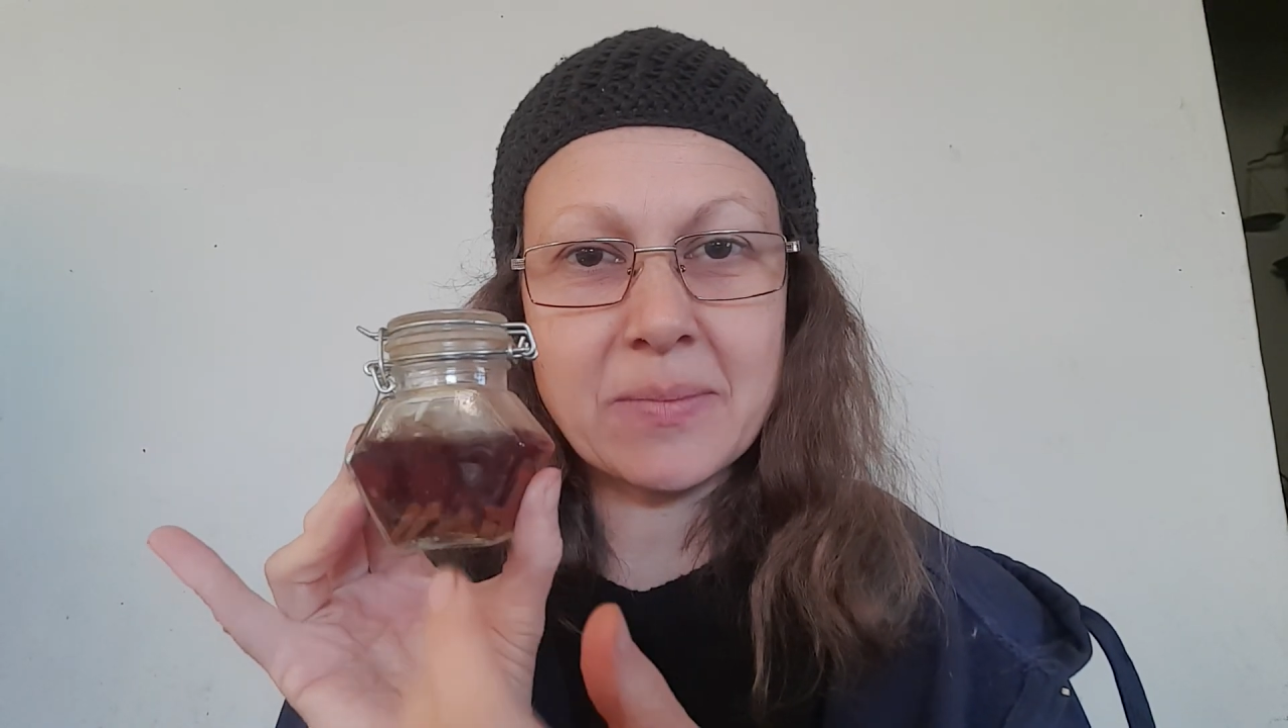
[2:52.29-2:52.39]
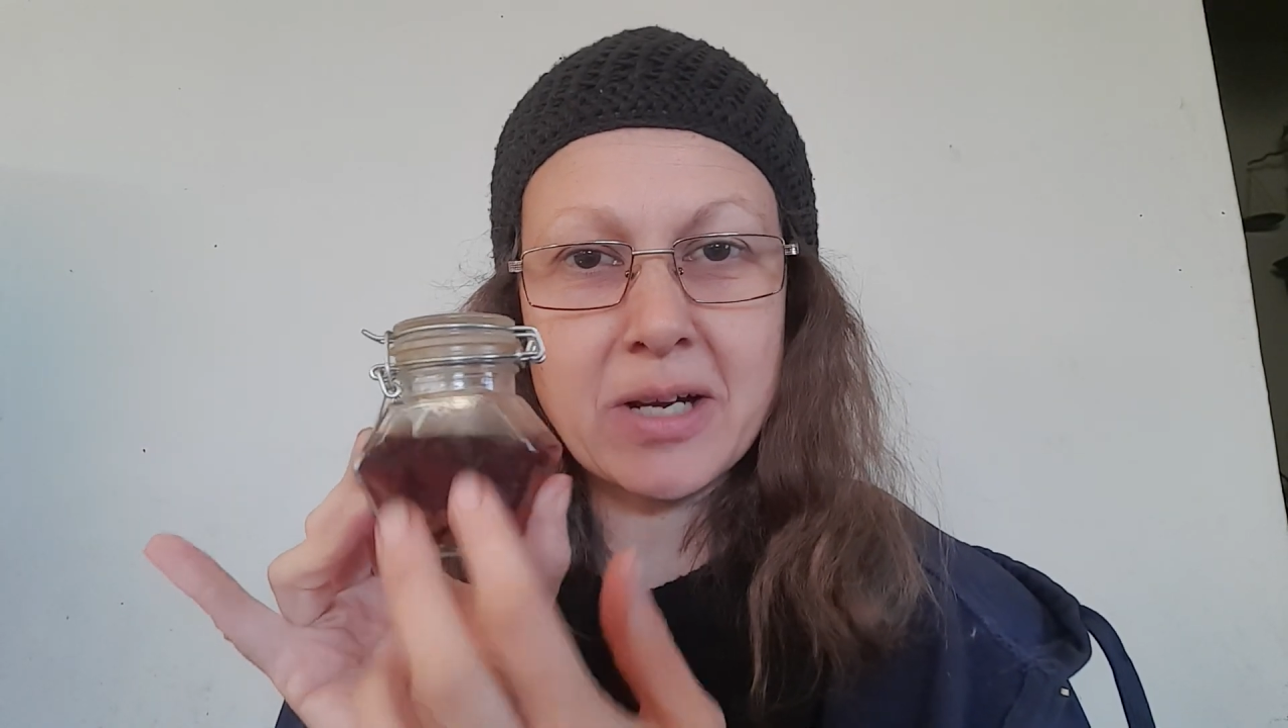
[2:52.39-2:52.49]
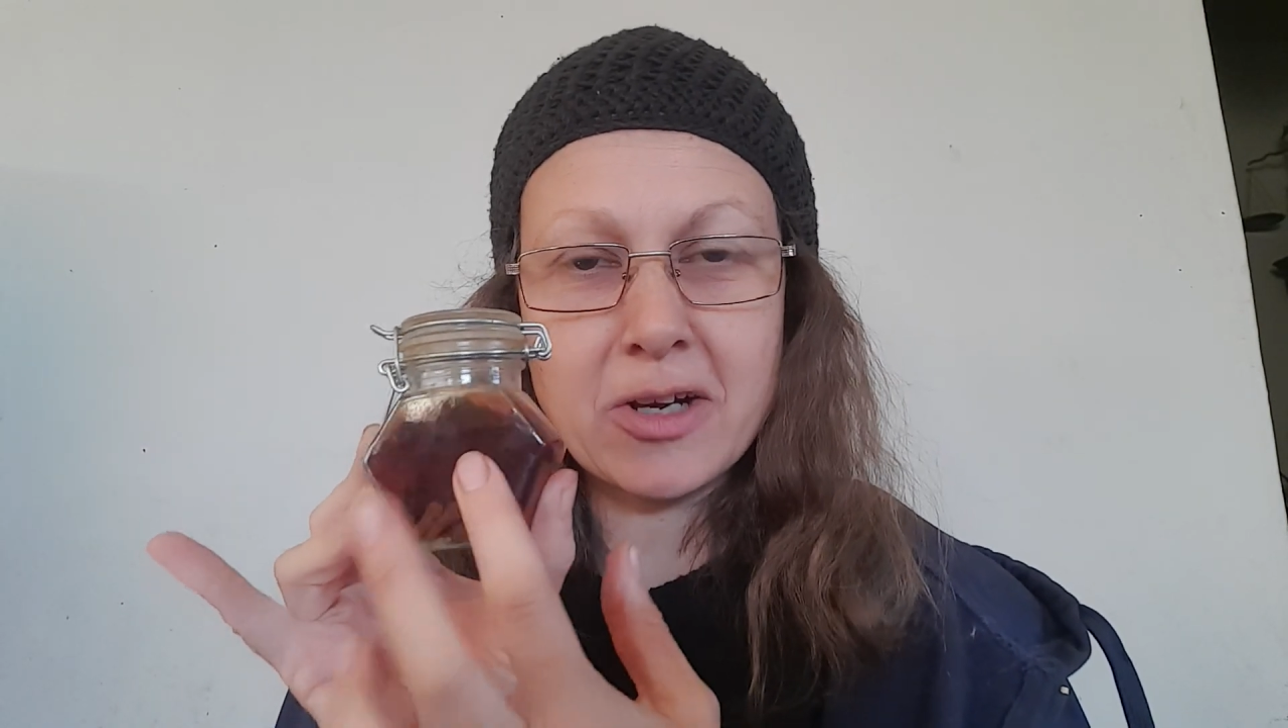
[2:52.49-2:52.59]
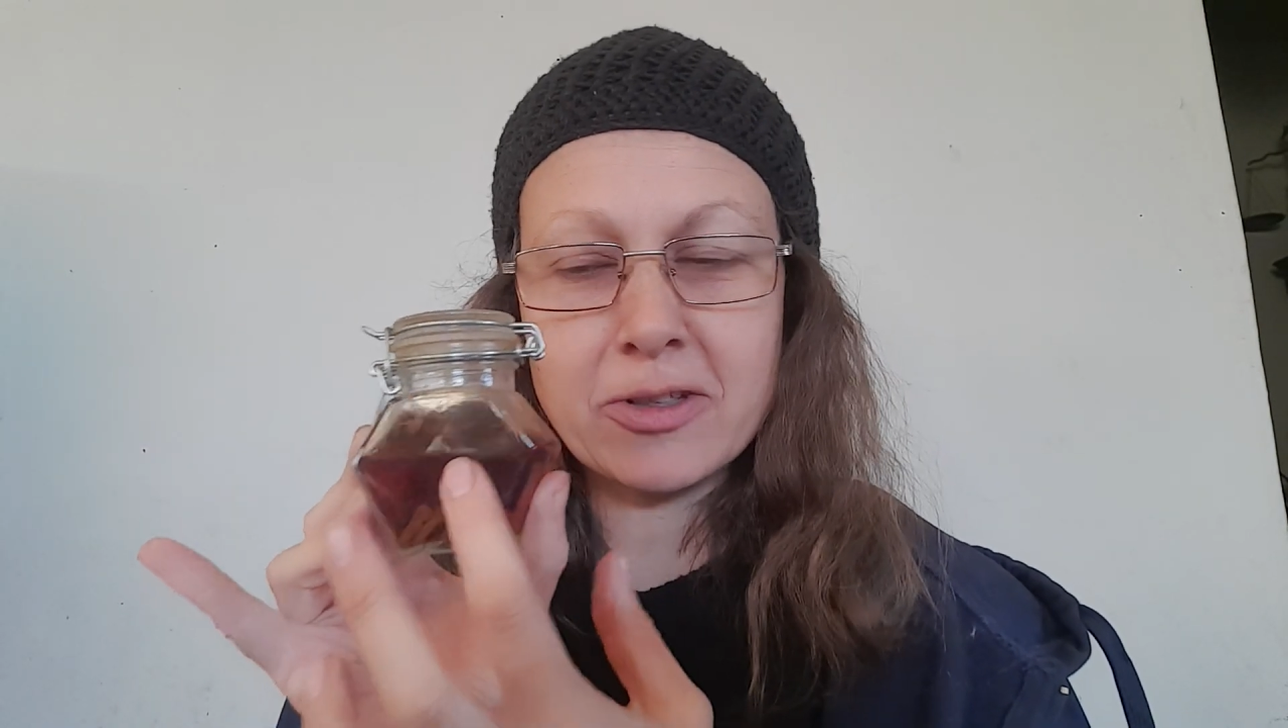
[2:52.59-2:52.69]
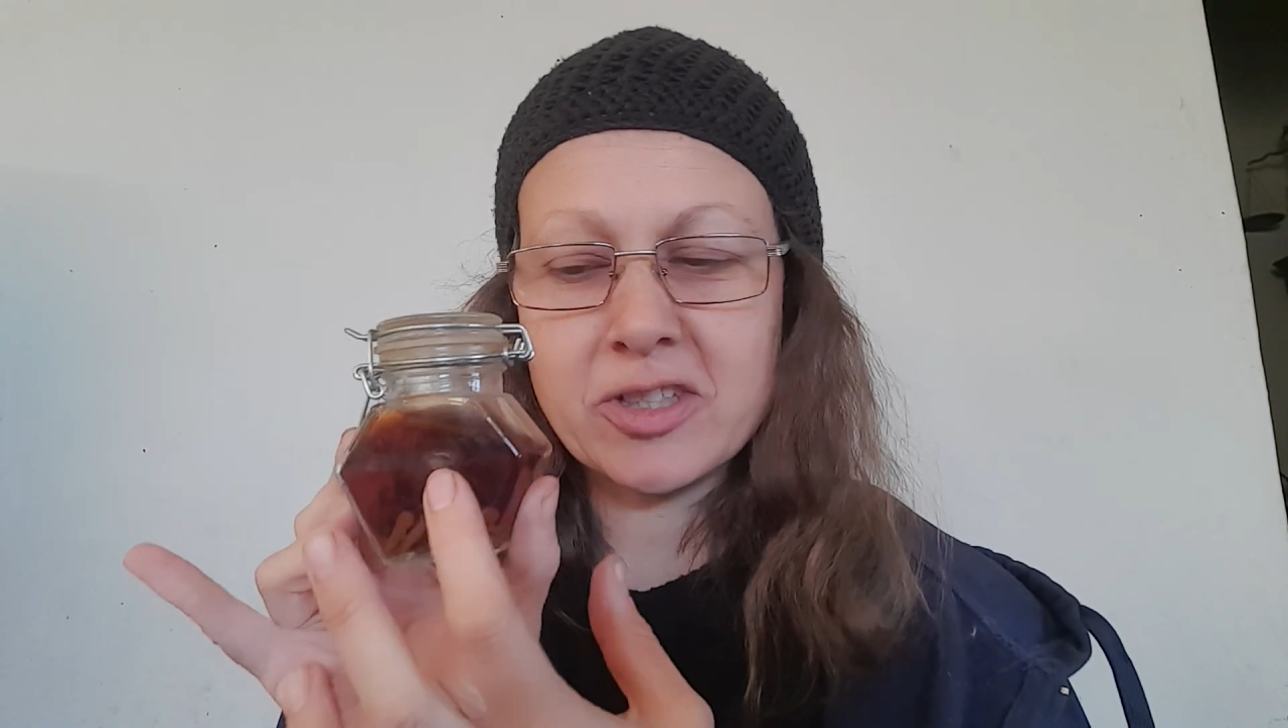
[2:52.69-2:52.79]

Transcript: my own